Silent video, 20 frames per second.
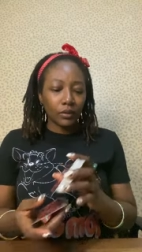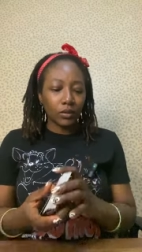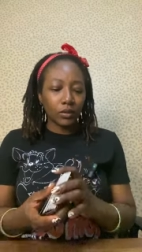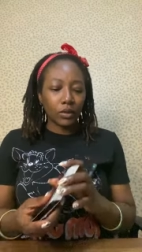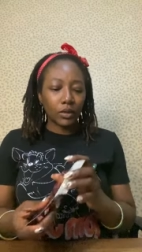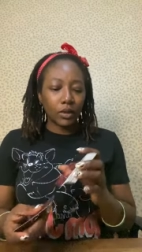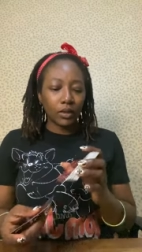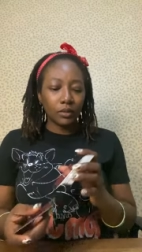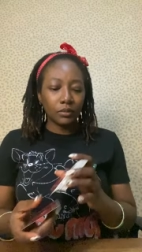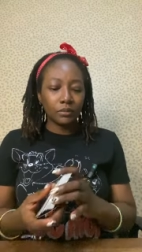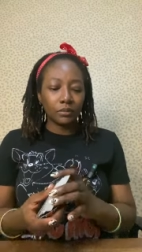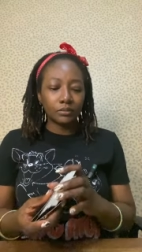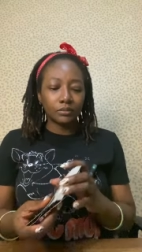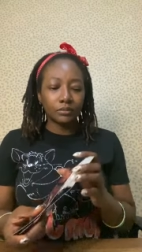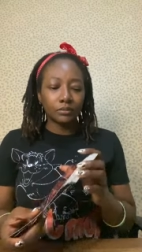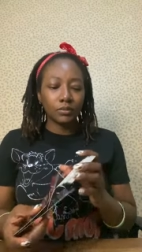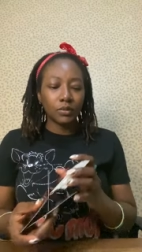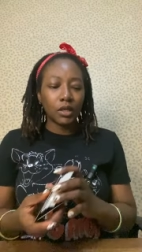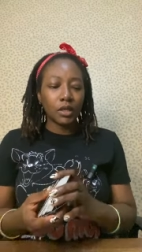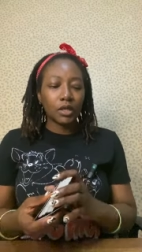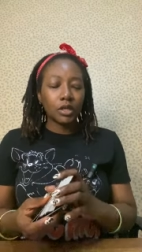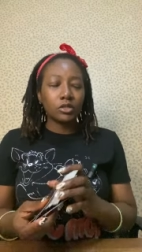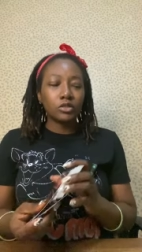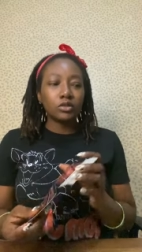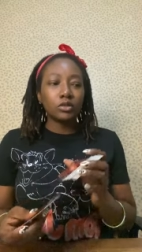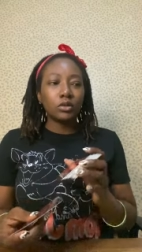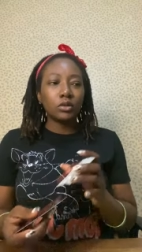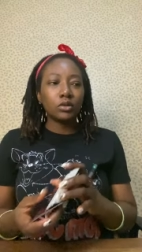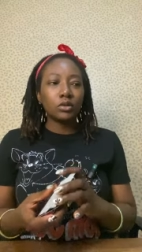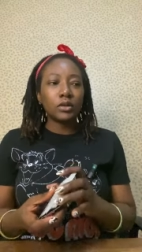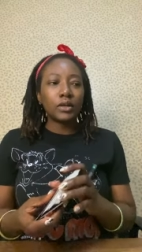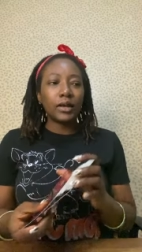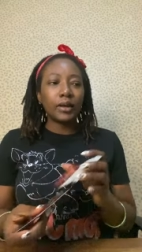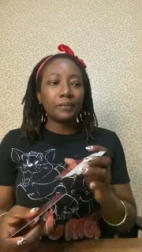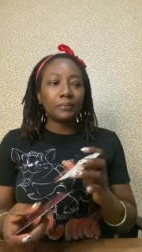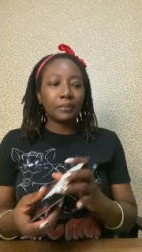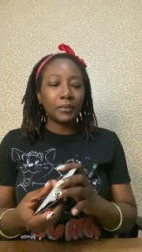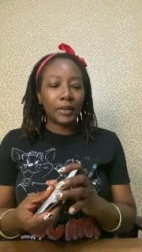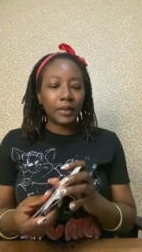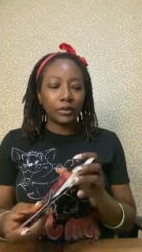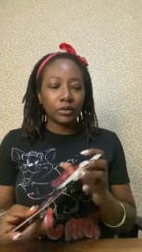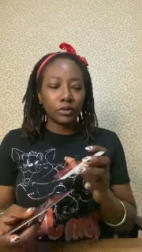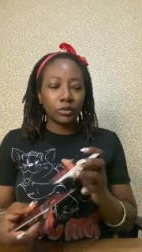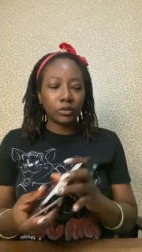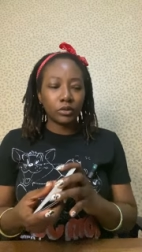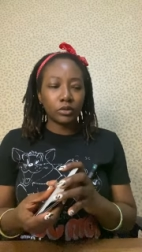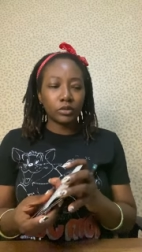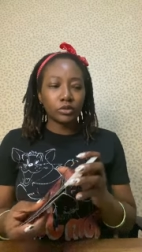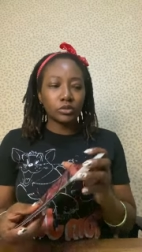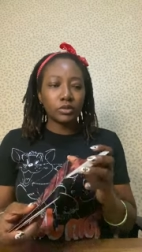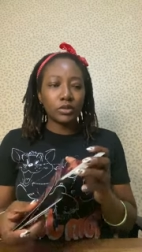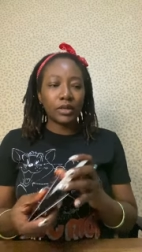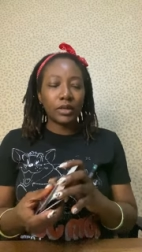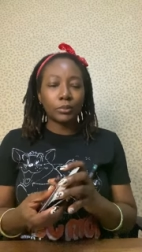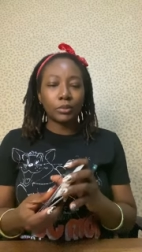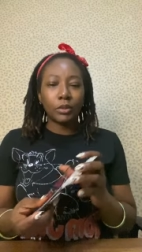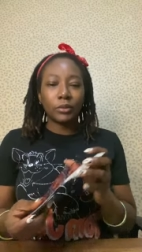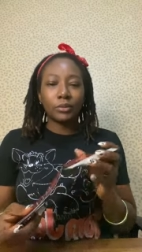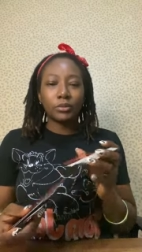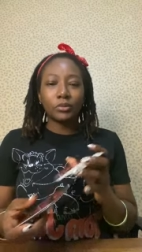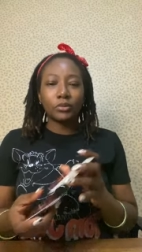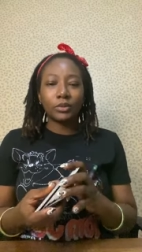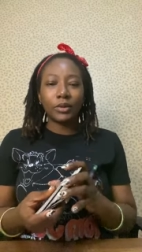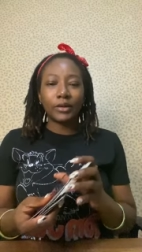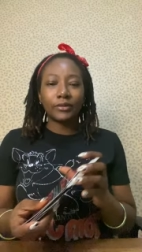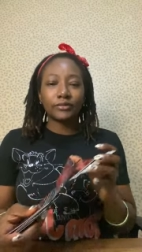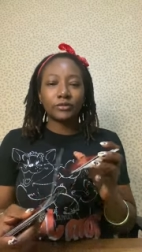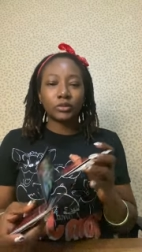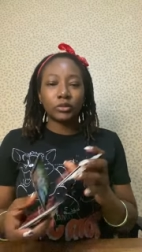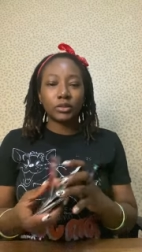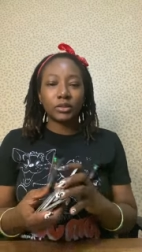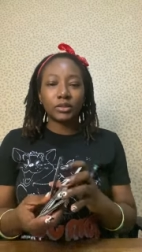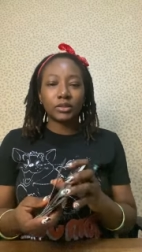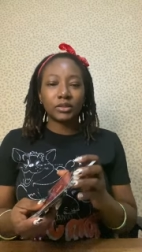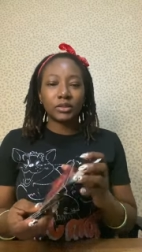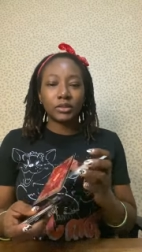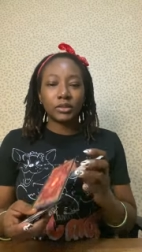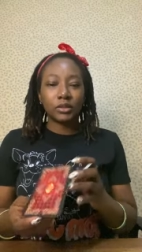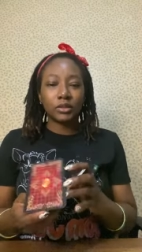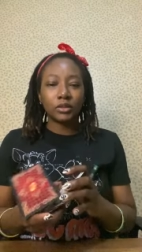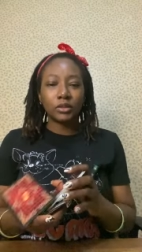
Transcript: Okay? So look at mentors, look at people who have done it.